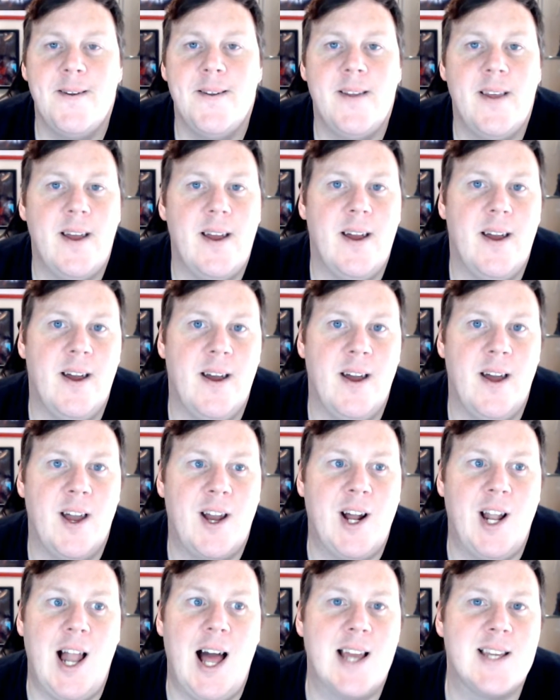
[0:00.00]
a
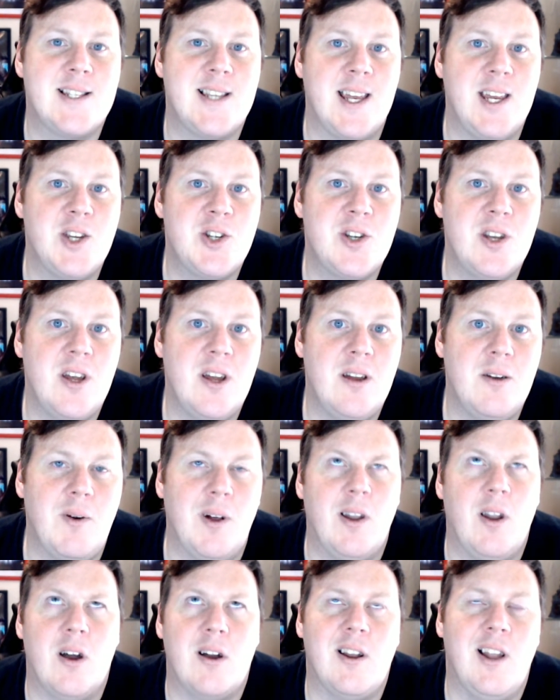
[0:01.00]
Class t-shirt,
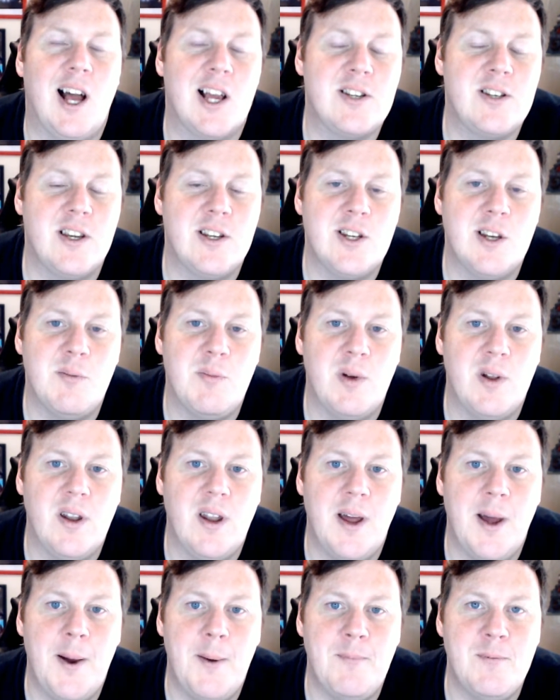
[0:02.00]
well not a Class t-shirt, but
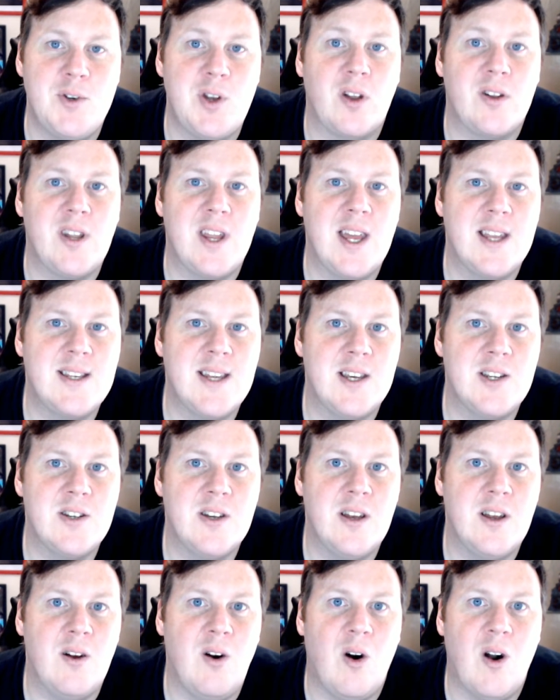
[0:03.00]
John Deere
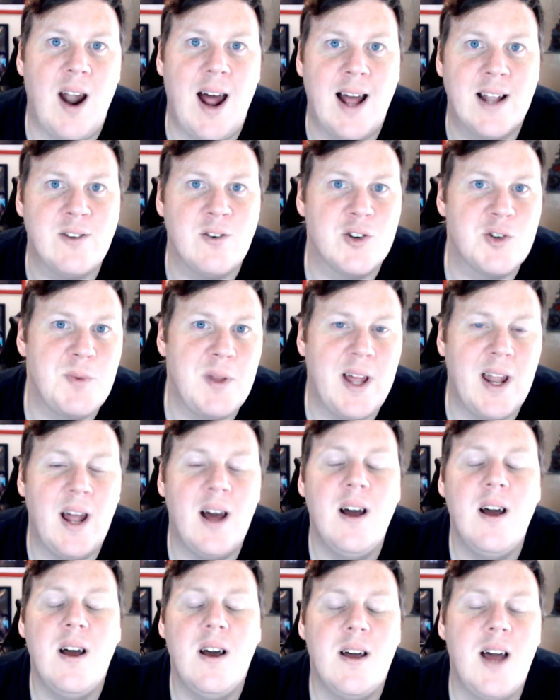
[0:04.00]
t-shirt or hat or something like
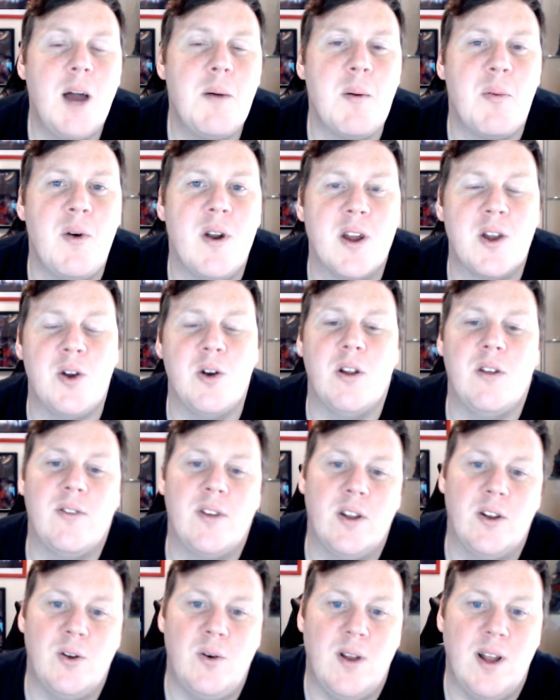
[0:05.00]
that. That'd be pretty cool if they
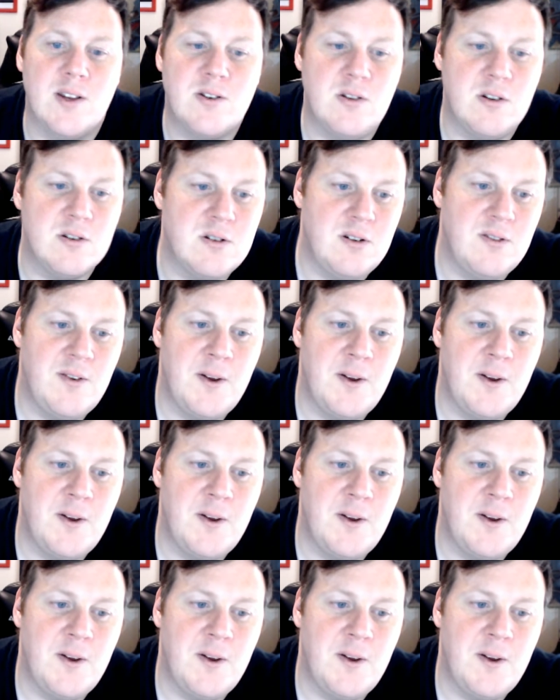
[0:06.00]
can do all that sort of stuff.